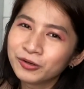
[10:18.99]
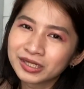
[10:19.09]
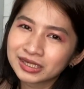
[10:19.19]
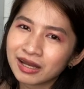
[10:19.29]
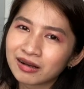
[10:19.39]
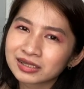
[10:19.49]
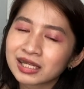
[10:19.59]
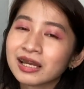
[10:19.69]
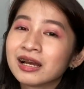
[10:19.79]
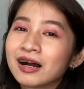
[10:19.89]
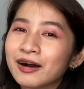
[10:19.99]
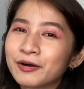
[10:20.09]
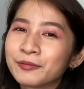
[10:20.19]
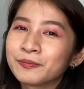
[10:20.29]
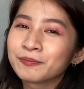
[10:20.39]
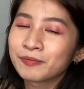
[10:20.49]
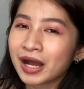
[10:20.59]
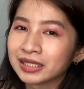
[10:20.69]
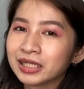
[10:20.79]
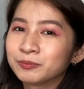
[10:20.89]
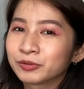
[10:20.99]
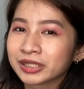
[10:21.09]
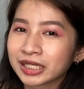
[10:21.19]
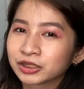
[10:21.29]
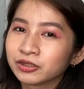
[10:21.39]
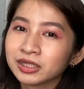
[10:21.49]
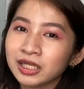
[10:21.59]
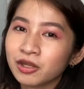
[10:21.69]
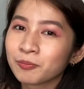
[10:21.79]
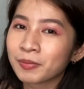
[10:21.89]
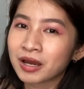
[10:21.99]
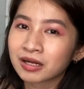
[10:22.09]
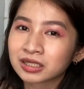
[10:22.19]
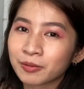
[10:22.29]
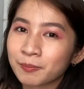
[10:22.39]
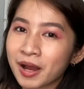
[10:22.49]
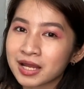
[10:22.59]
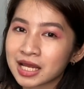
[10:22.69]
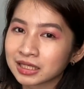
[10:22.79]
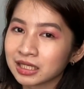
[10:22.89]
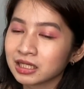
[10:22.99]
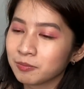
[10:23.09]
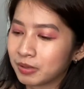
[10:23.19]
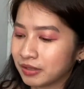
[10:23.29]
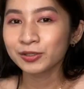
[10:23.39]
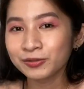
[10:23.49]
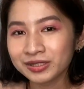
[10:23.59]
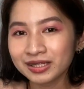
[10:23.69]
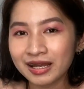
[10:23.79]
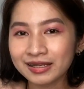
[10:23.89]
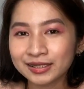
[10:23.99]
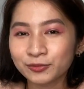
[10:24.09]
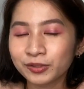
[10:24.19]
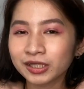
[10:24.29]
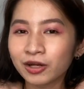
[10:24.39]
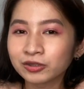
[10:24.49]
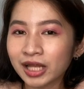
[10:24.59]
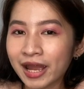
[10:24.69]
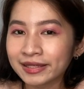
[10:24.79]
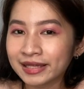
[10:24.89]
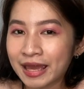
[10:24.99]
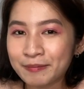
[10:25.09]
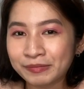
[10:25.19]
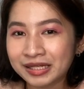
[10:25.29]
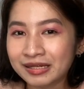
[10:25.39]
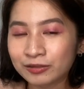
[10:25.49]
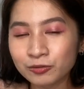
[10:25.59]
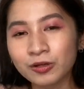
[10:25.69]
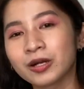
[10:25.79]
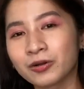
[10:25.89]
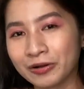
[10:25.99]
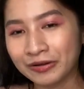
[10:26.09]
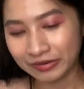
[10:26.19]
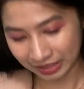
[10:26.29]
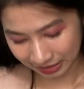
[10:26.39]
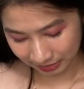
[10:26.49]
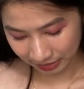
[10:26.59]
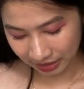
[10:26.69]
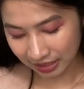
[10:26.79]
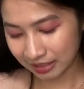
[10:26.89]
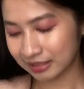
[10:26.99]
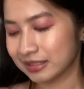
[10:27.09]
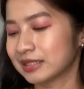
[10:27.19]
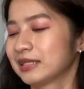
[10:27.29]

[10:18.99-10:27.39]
socks. Added protection din yan para sa paa natin, di ba? So, the last workout item na nakuha ko is this